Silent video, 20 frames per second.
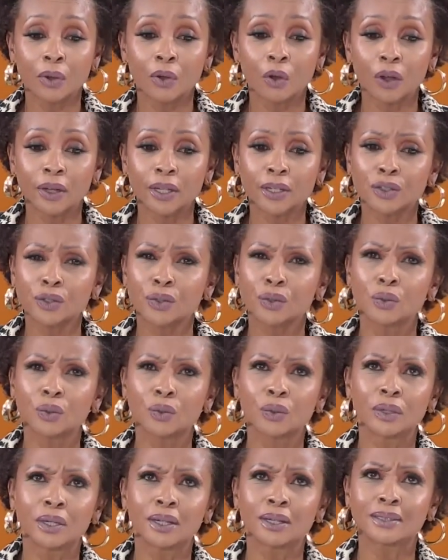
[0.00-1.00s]
got
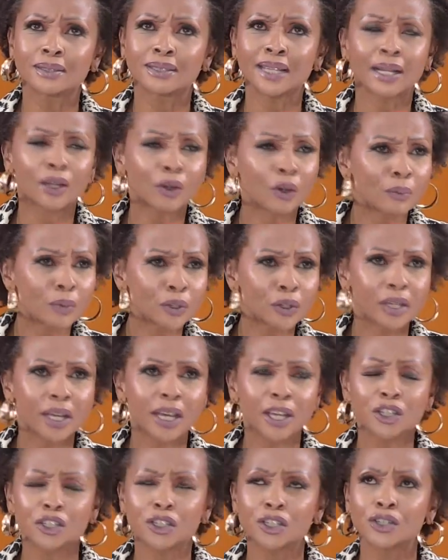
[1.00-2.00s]
into uh,
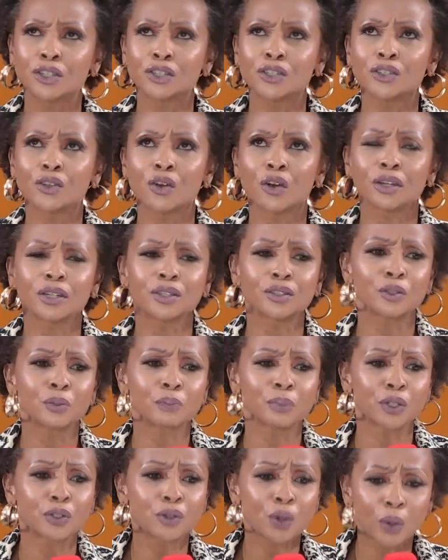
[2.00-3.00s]
telecommunications, got into
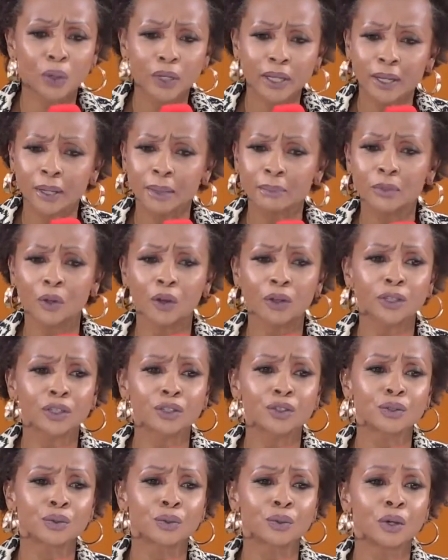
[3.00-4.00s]
petroleum Ethereum, got
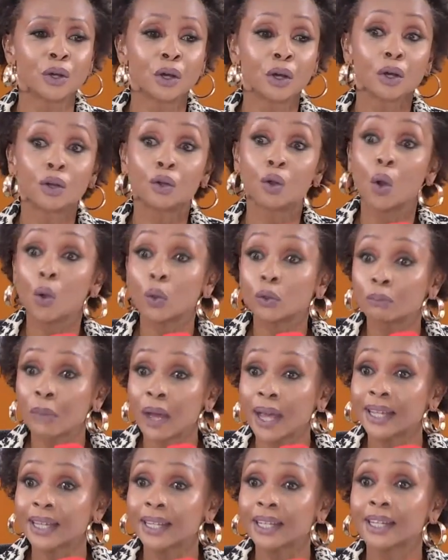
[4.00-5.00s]
into gold
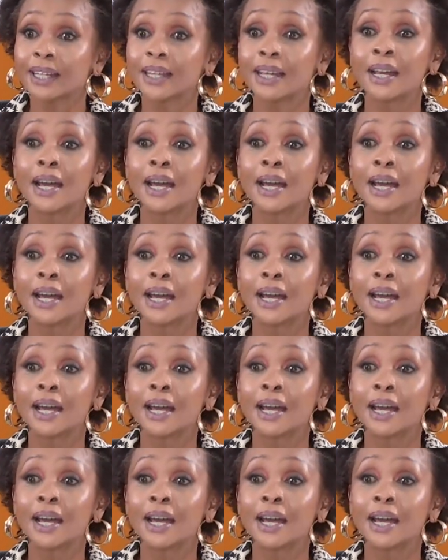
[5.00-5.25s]
mining.